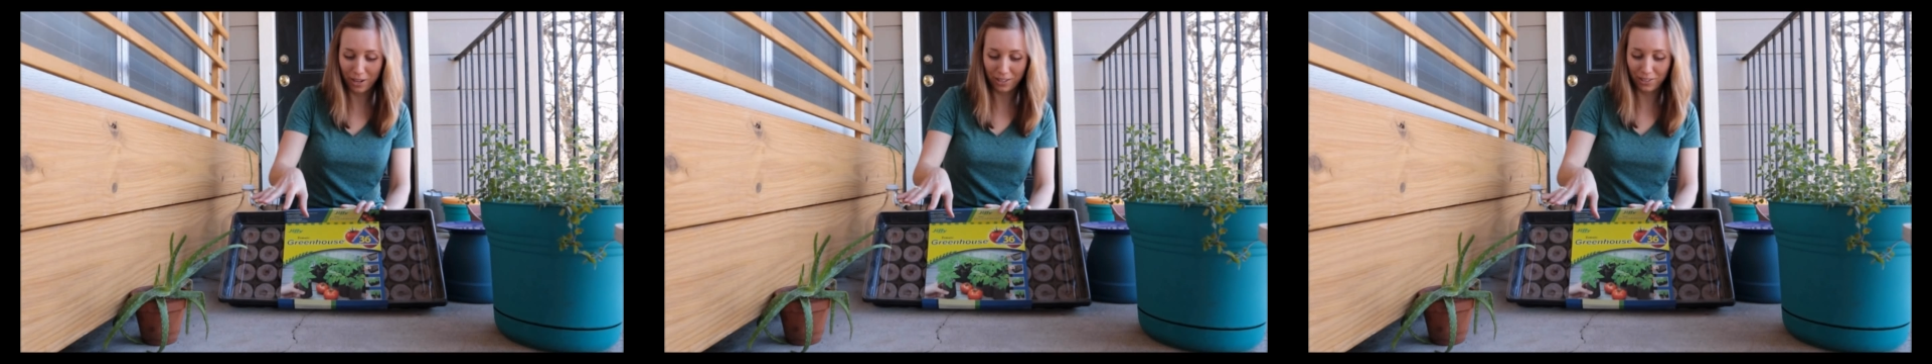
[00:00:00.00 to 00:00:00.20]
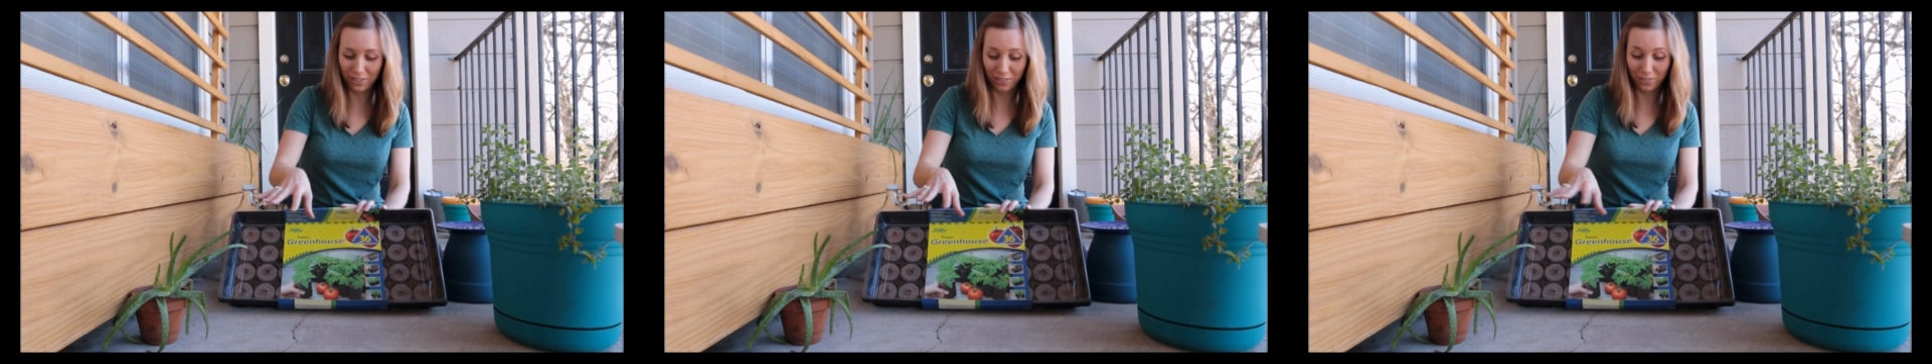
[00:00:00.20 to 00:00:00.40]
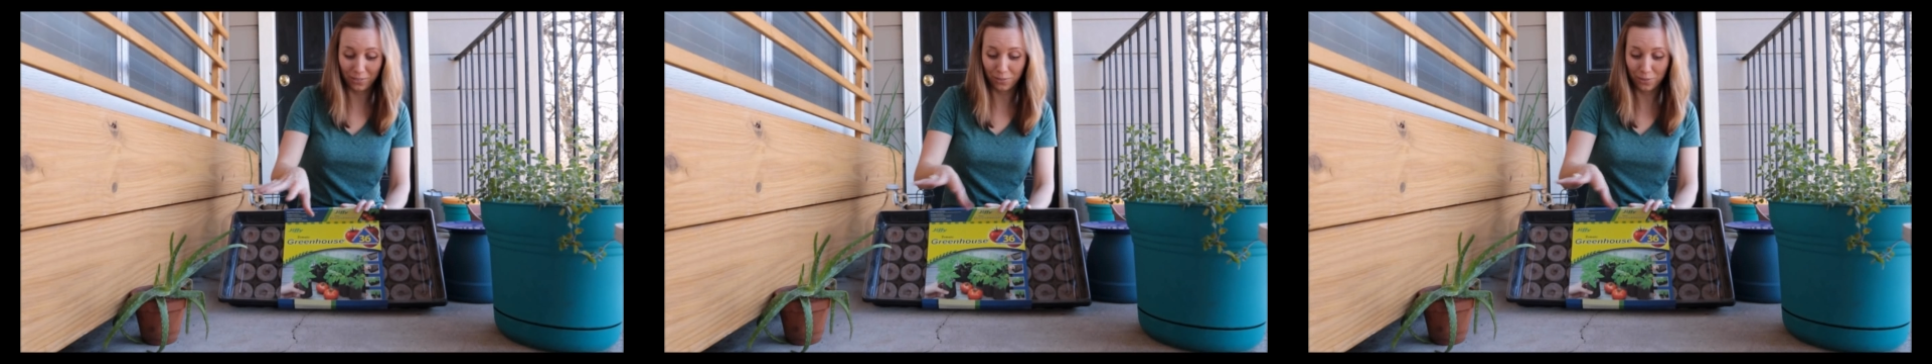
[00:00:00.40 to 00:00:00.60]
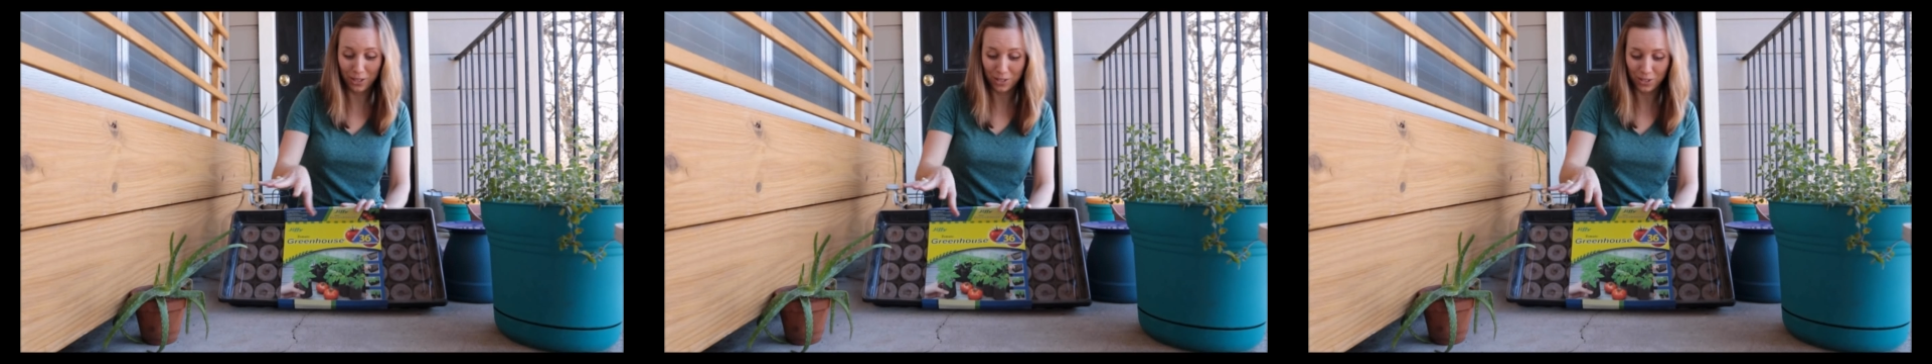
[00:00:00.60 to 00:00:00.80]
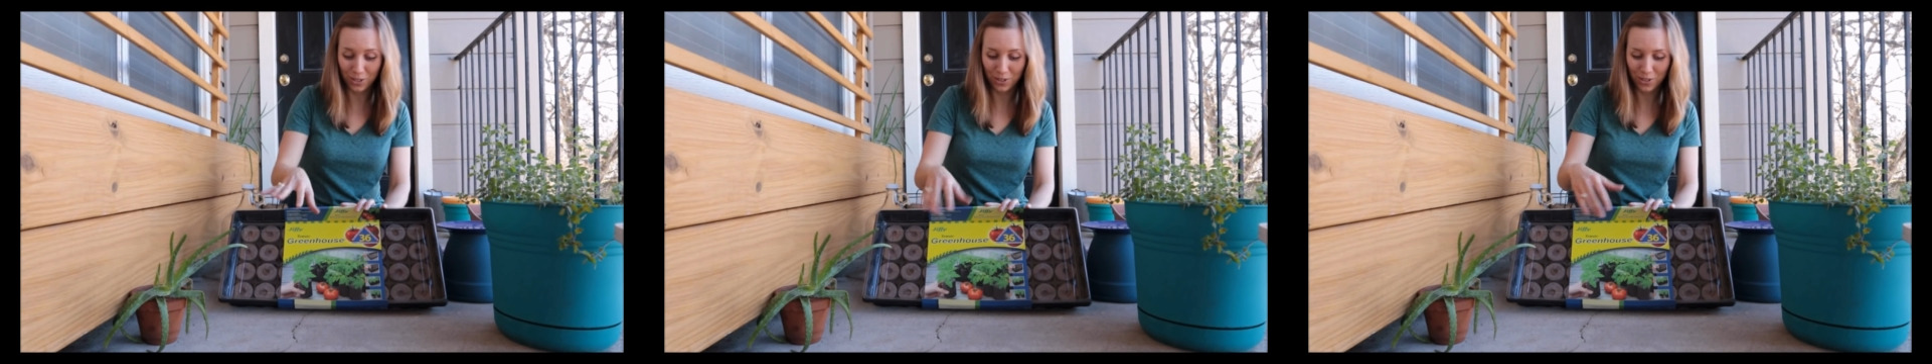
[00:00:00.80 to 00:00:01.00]
little
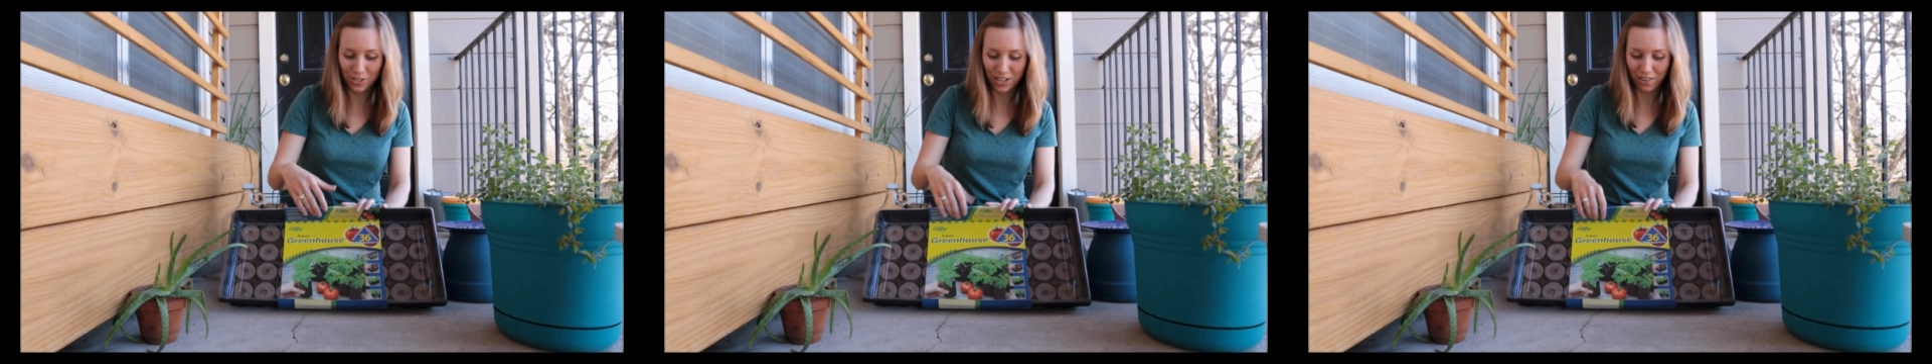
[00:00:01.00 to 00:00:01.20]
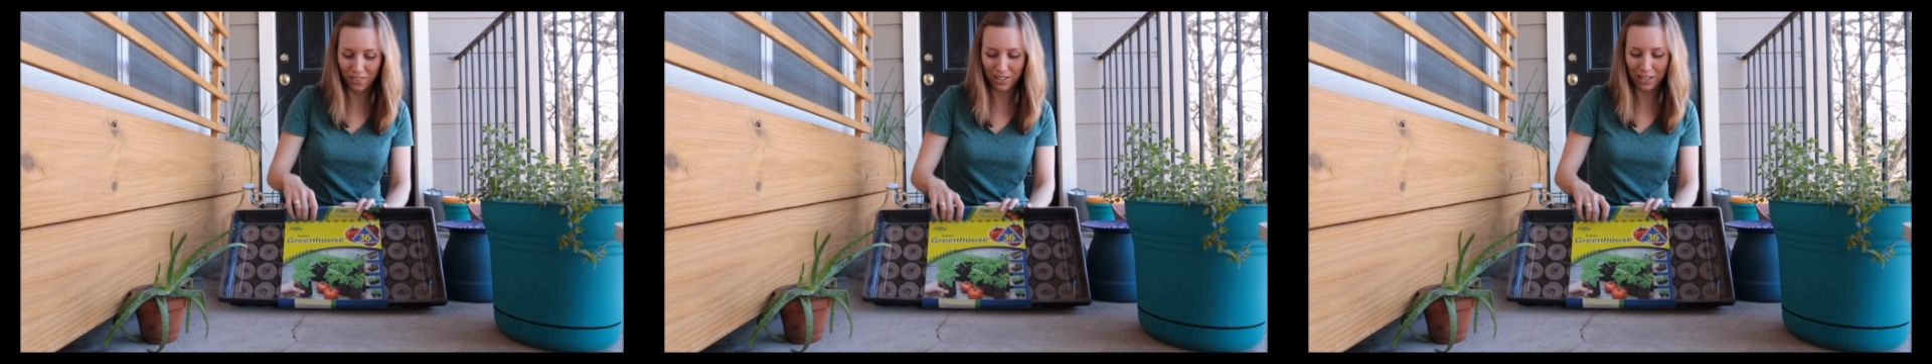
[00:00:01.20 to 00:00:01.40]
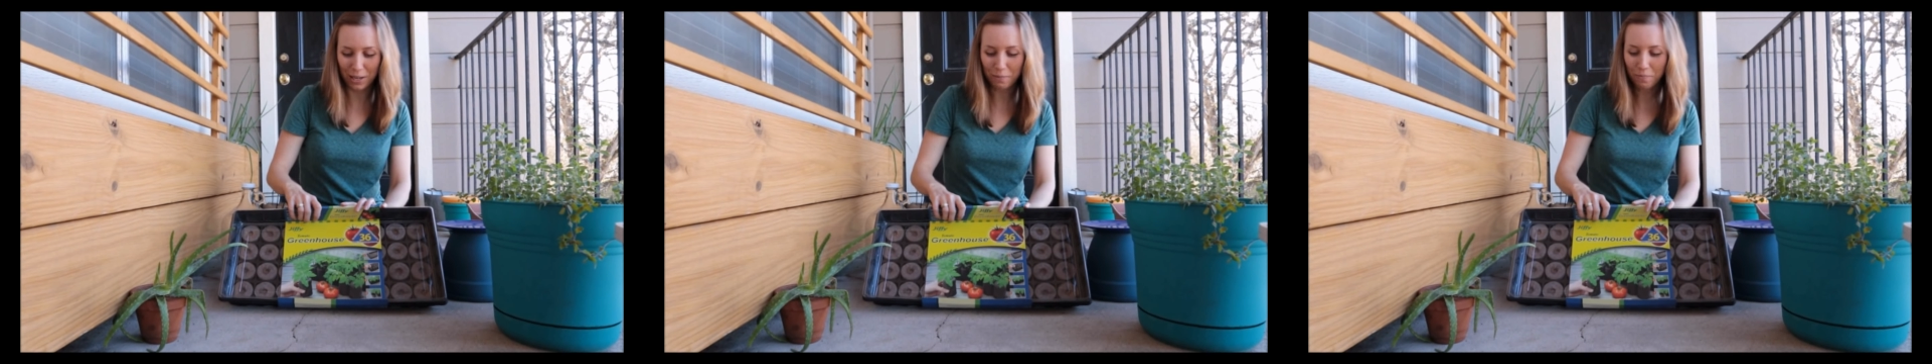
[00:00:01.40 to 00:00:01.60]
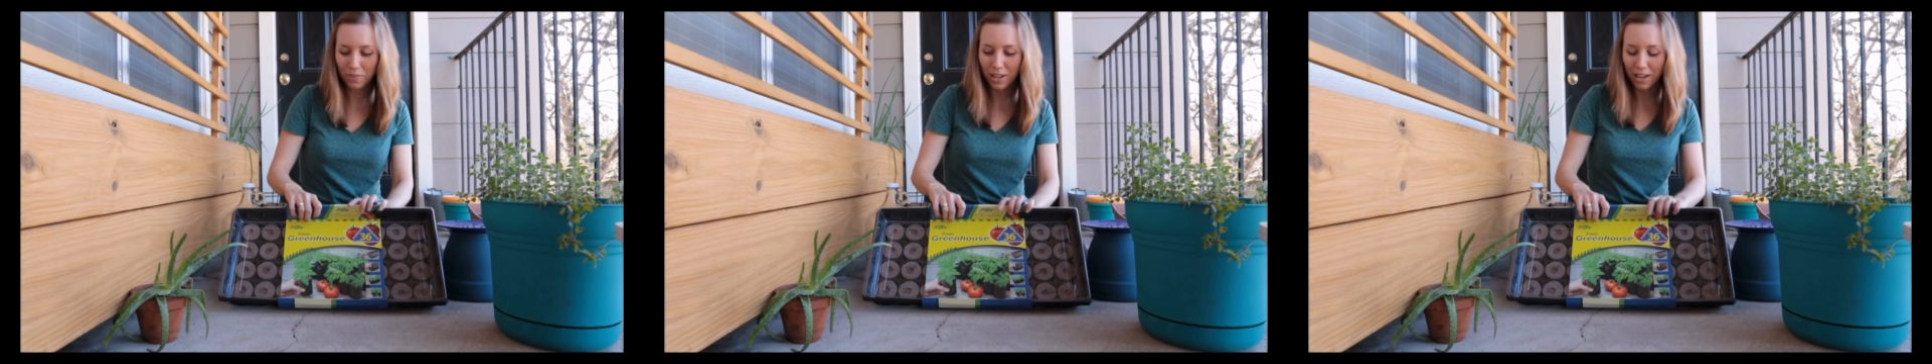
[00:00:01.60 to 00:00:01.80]
research and everything.